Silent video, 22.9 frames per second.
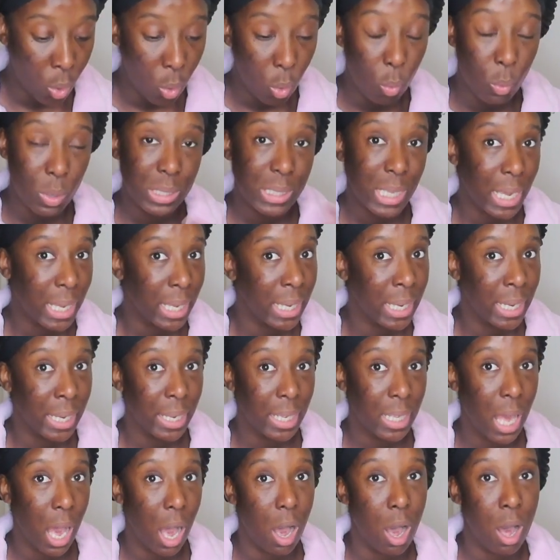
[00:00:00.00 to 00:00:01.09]
once I get
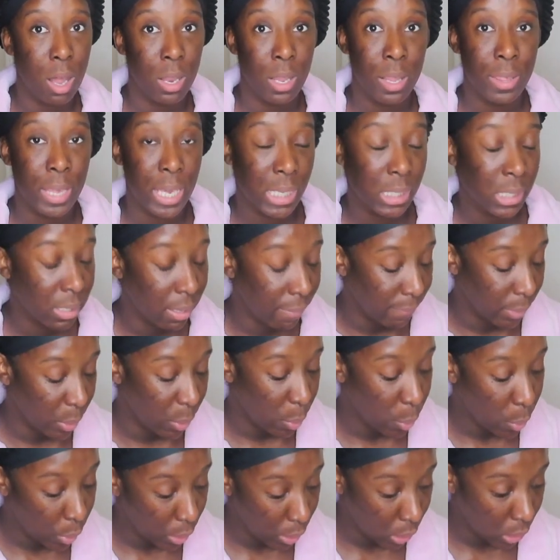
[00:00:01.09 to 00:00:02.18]
all of that stuff in
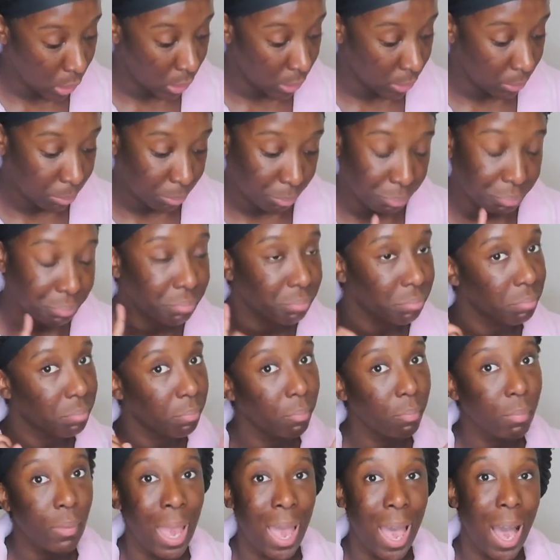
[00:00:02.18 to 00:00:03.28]
order,
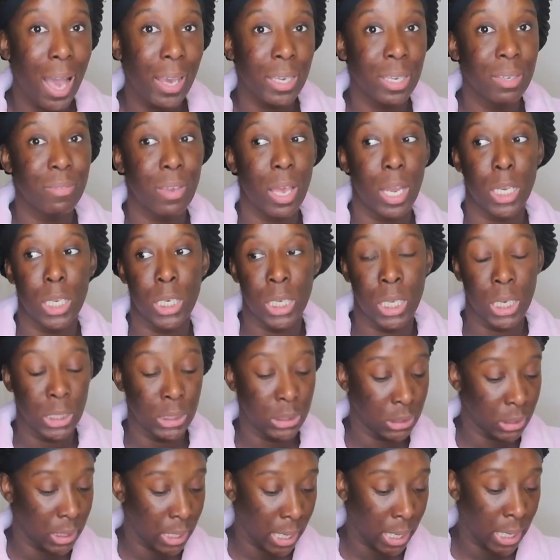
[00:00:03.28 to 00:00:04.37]
I'll give y'all a
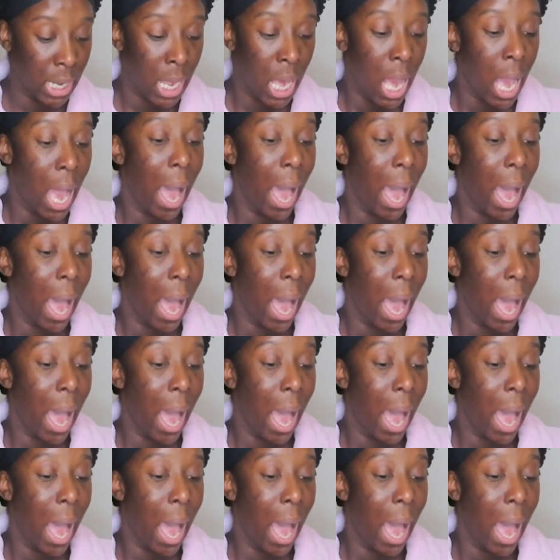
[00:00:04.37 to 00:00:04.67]
launch date.